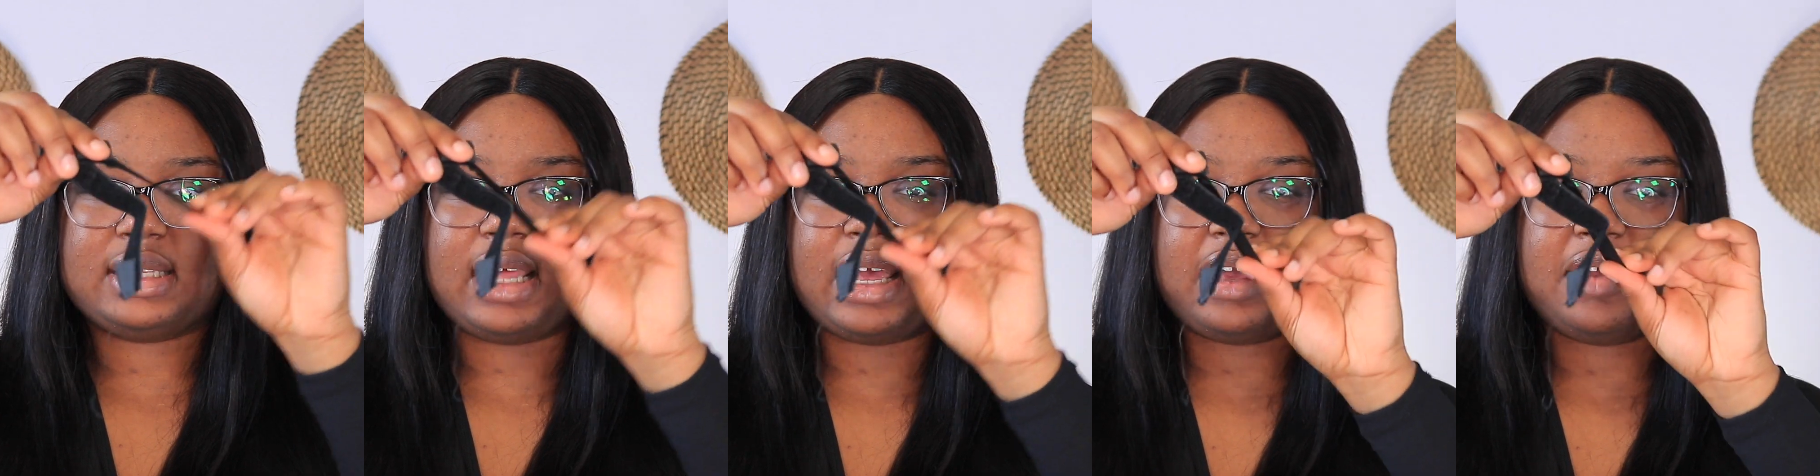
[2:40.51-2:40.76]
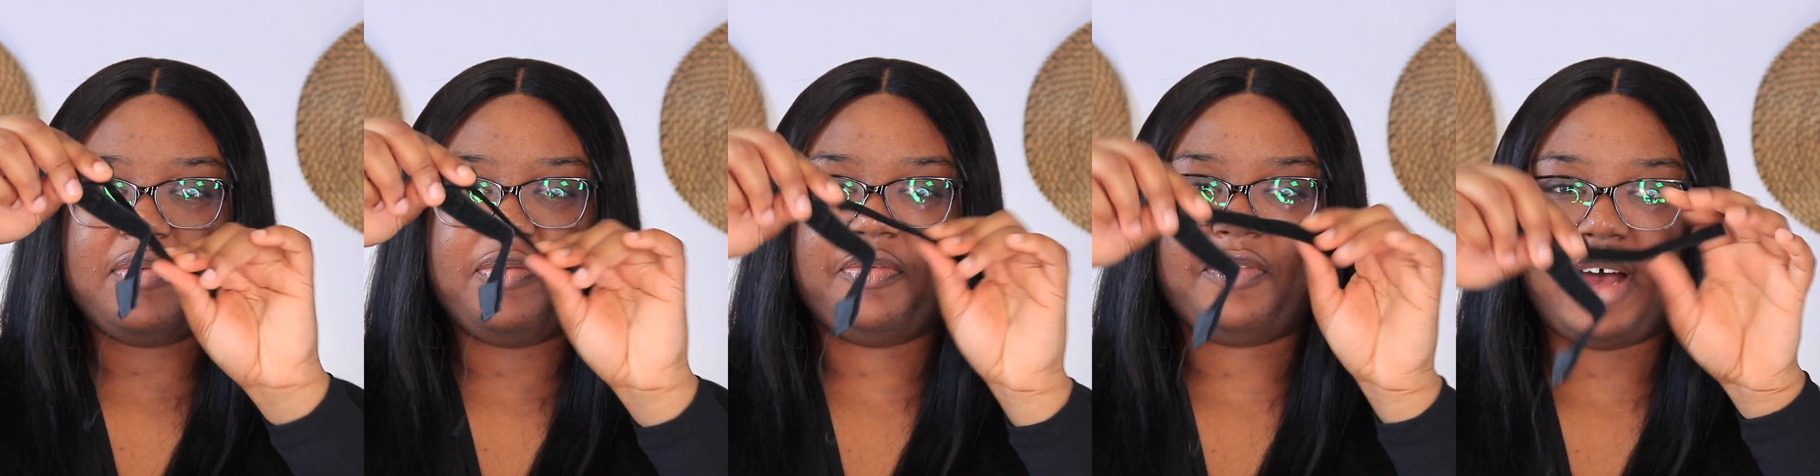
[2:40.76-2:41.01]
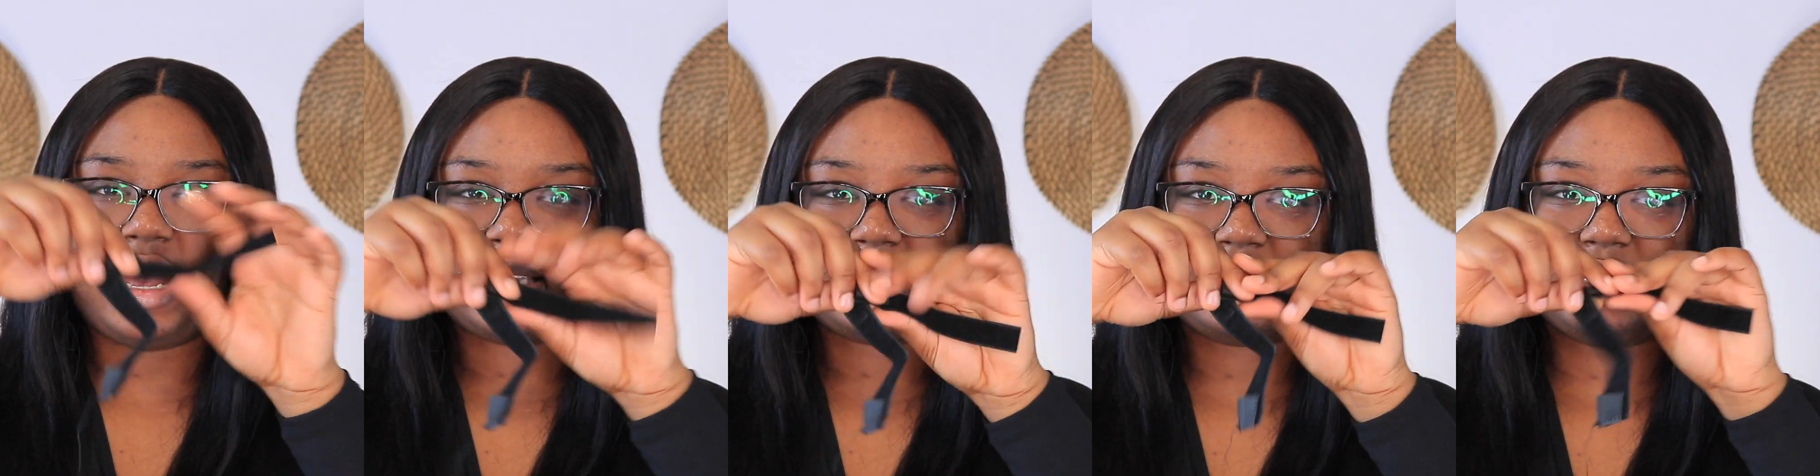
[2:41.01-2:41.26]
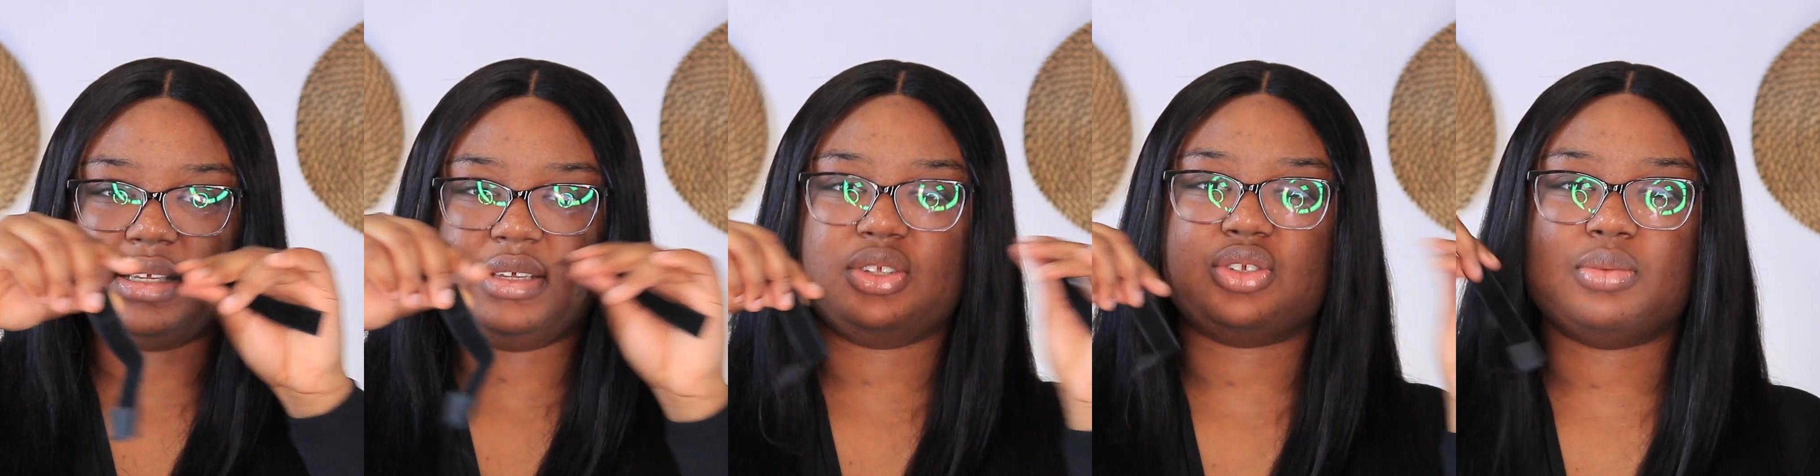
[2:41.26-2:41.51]
like a
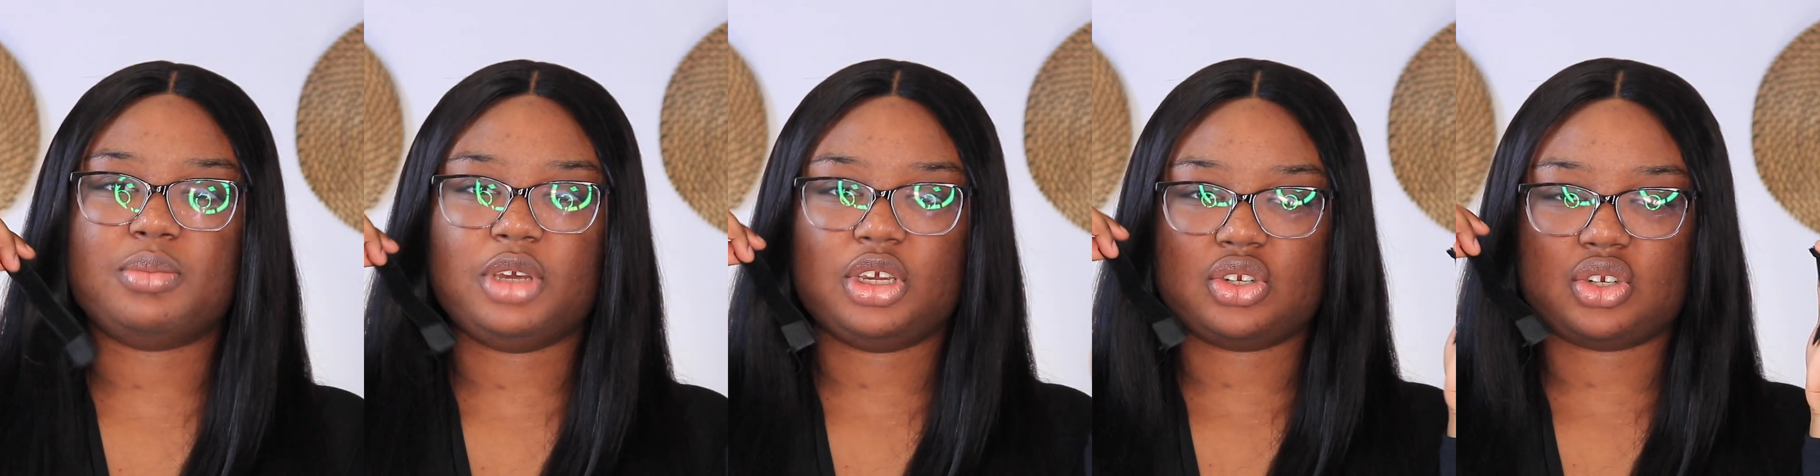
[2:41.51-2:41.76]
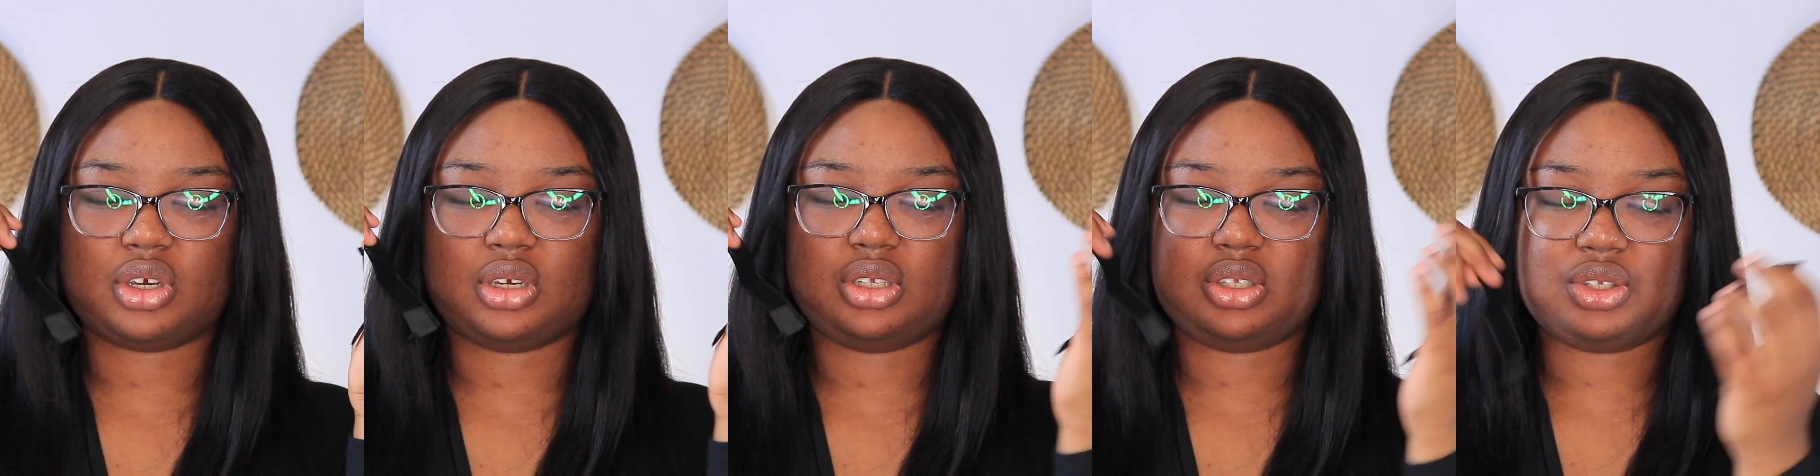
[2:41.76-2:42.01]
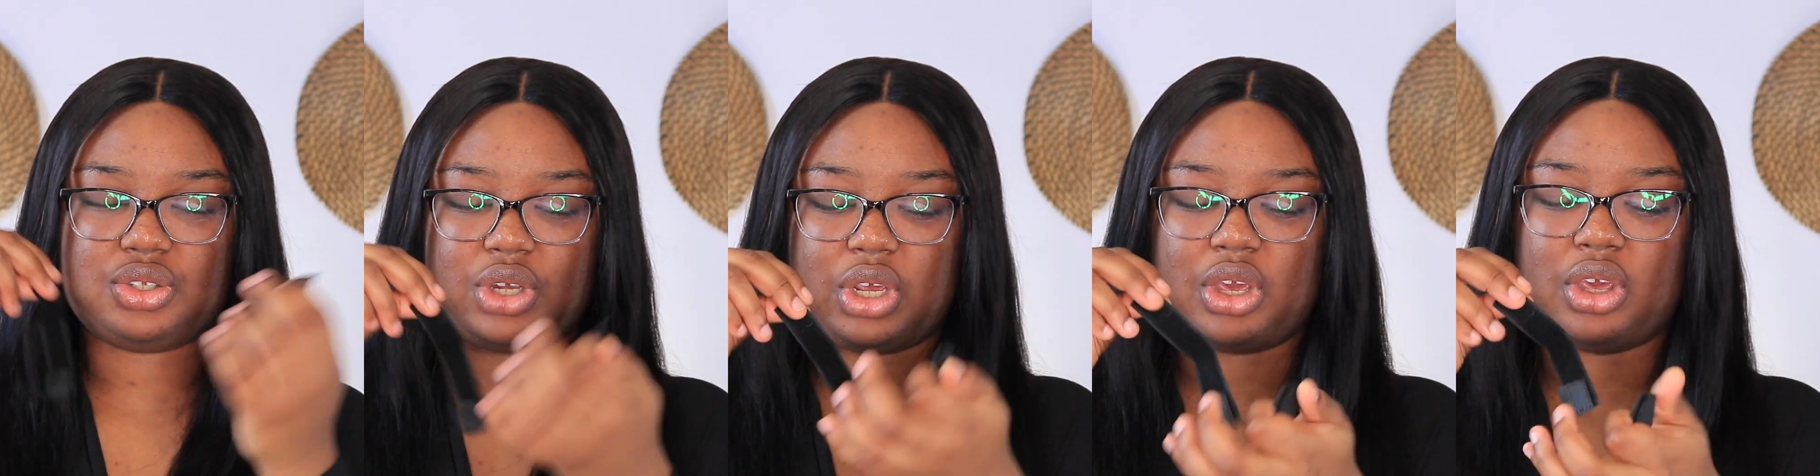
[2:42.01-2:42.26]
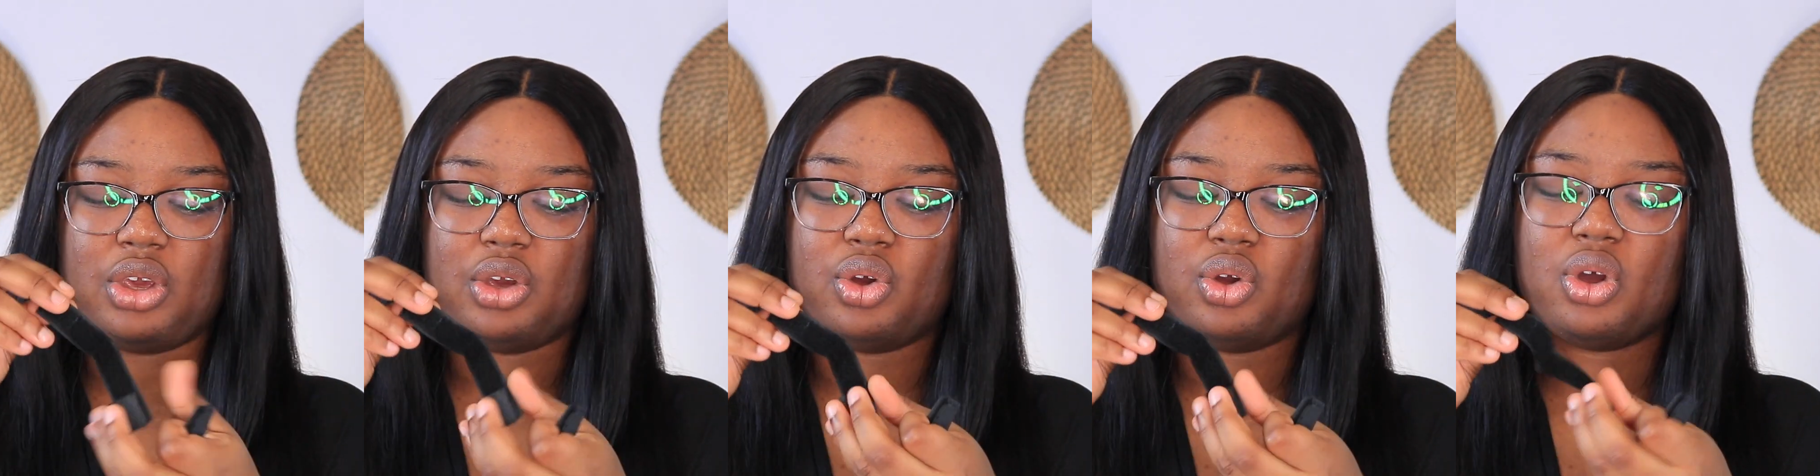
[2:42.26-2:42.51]
fastening to make sure it's
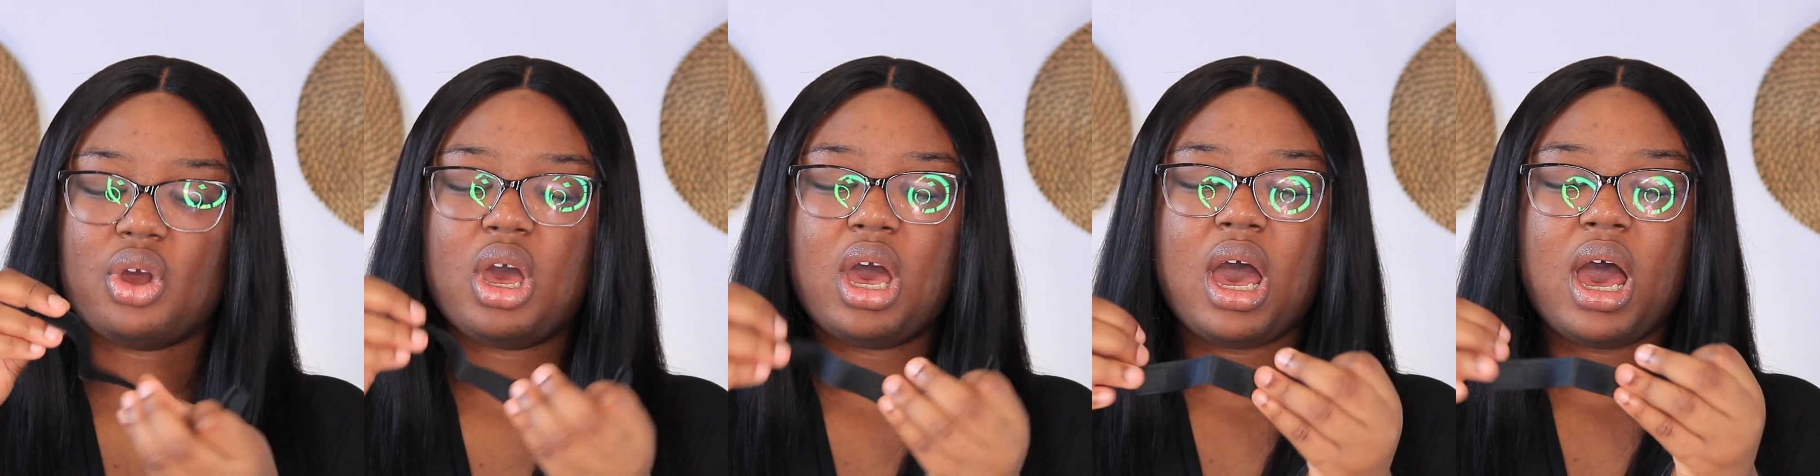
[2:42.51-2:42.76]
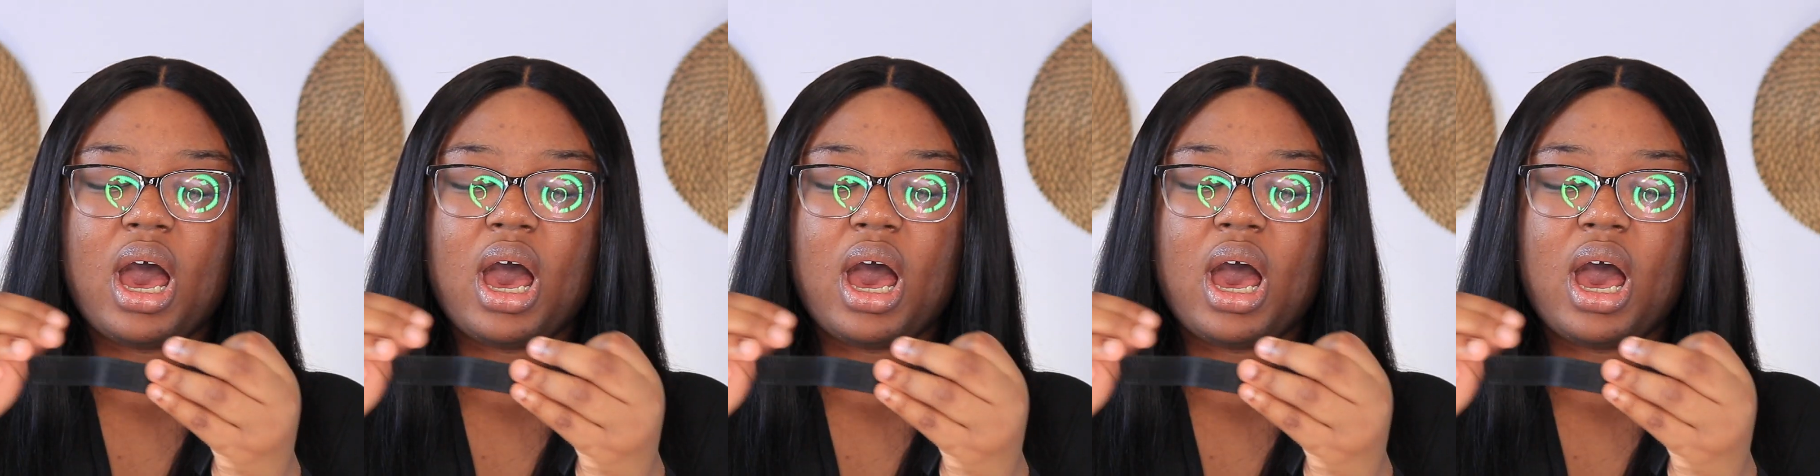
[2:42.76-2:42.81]
secure.